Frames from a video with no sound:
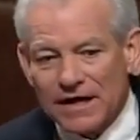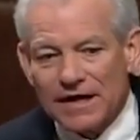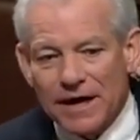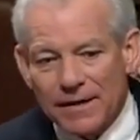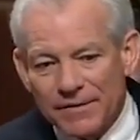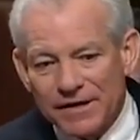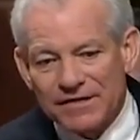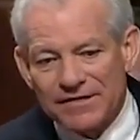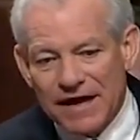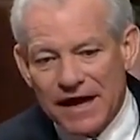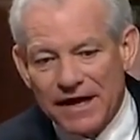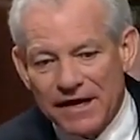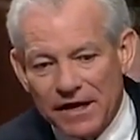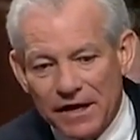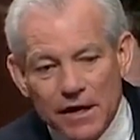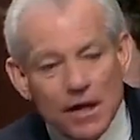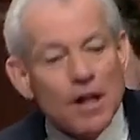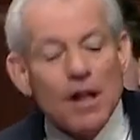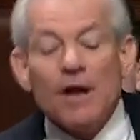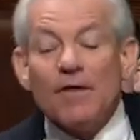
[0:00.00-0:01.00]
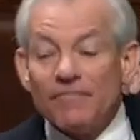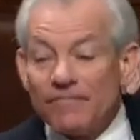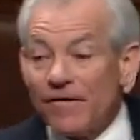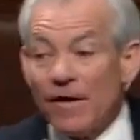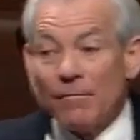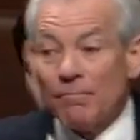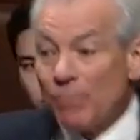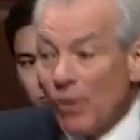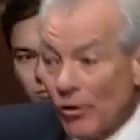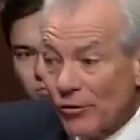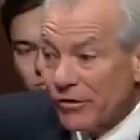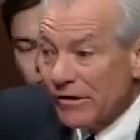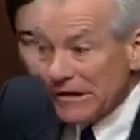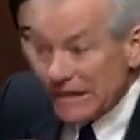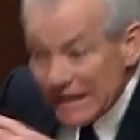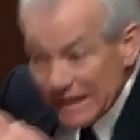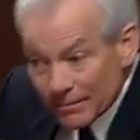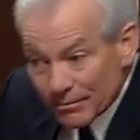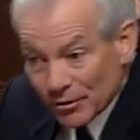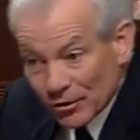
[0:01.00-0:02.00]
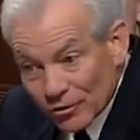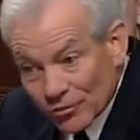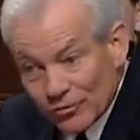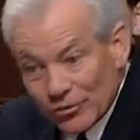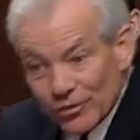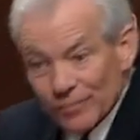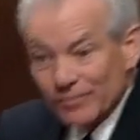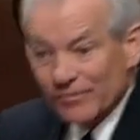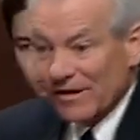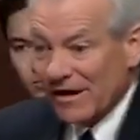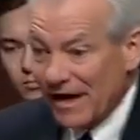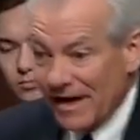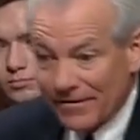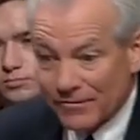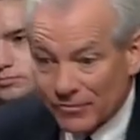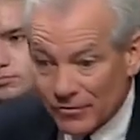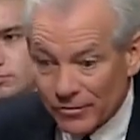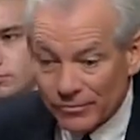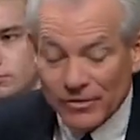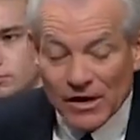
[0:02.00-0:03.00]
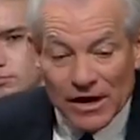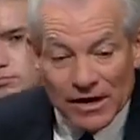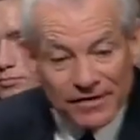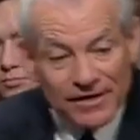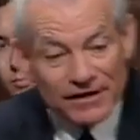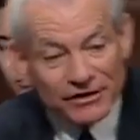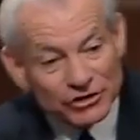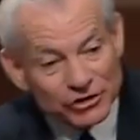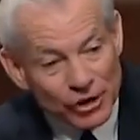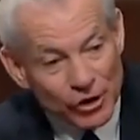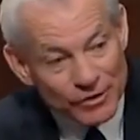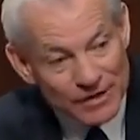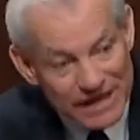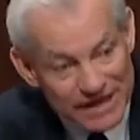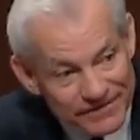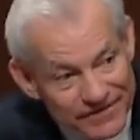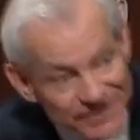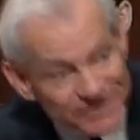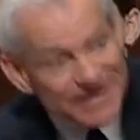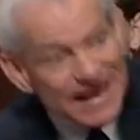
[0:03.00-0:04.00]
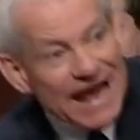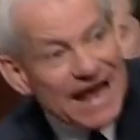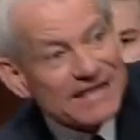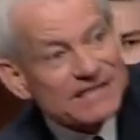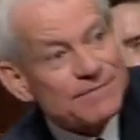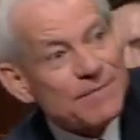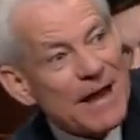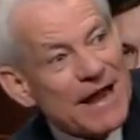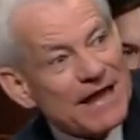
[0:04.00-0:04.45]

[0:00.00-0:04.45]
economic data from both liberal groups and other groups that showed even tax